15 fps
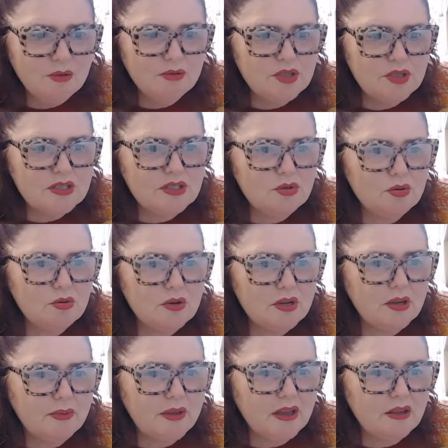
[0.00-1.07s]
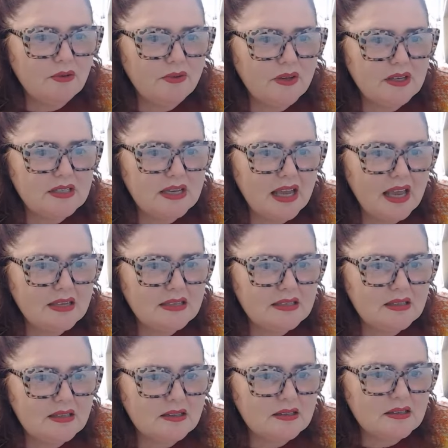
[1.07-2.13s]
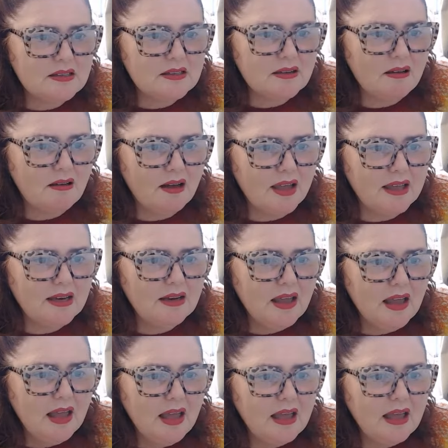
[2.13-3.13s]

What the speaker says: We're just talking about your fantastic design.